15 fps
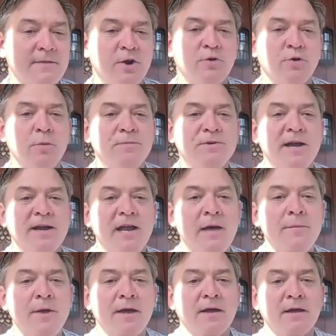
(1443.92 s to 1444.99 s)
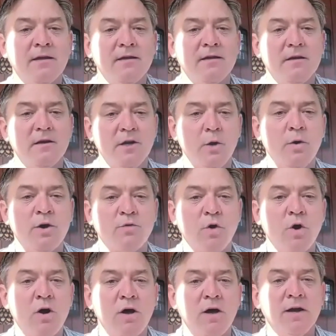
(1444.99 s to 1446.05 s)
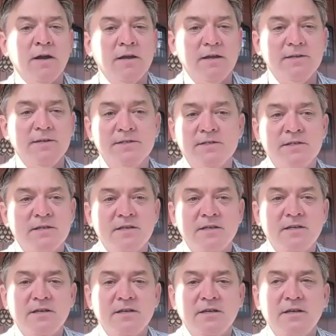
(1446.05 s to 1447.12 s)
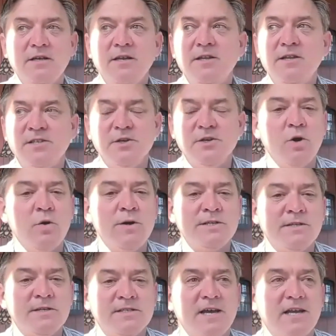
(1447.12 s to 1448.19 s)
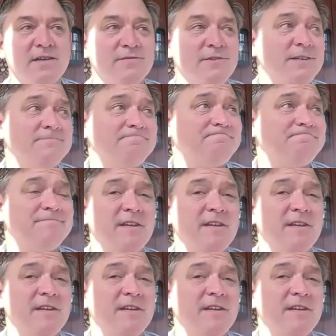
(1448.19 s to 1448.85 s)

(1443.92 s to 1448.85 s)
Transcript: the group dynamic going wrong is, you're always at this kind of like,